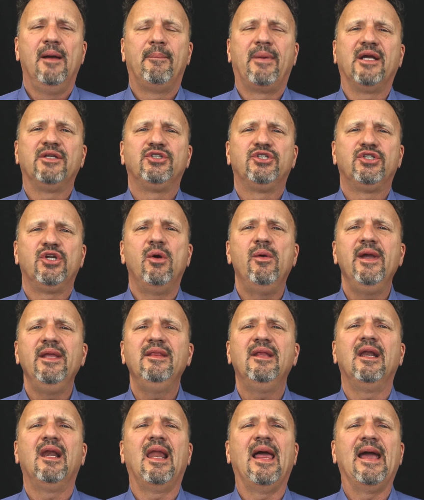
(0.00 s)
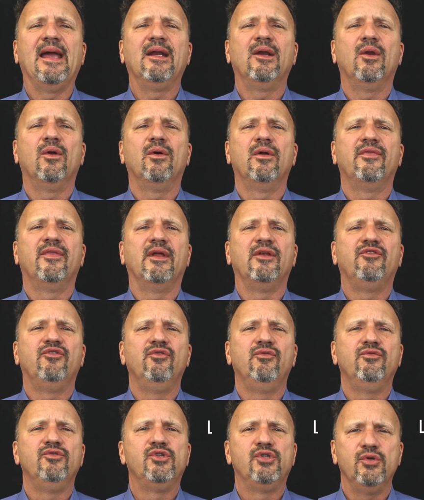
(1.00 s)
by showing the landlord that
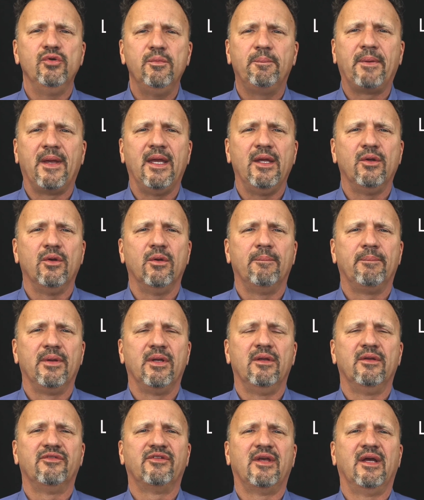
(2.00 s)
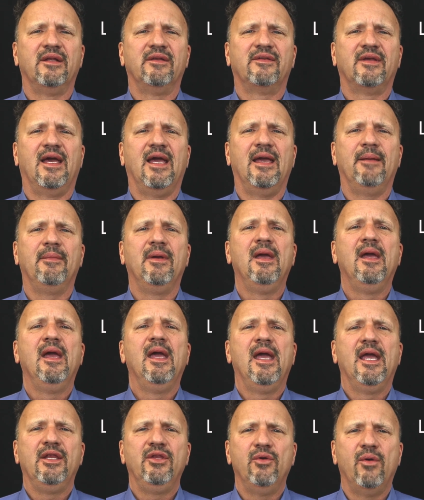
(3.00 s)
you do pay your bills on time
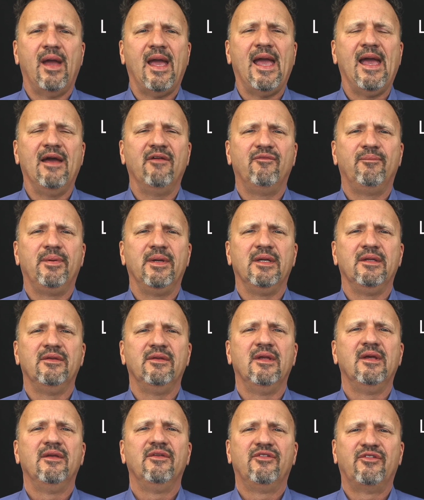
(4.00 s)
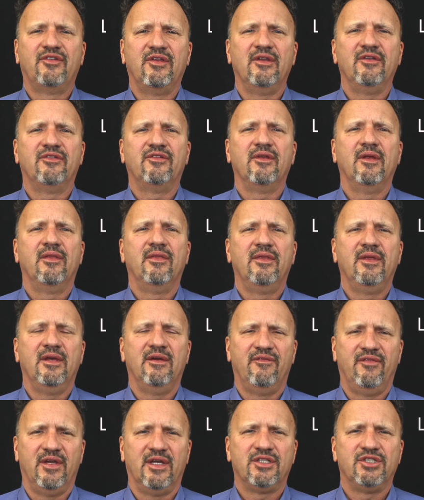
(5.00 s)
and you have been since the
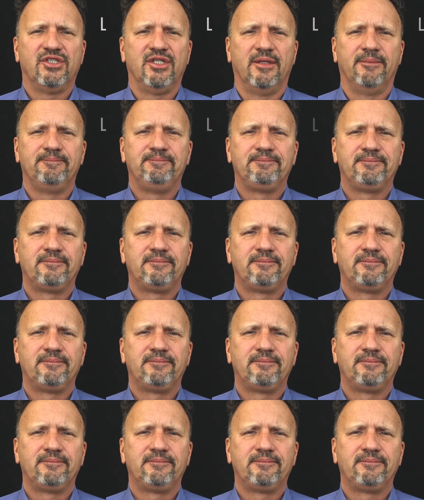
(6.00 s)
eviction.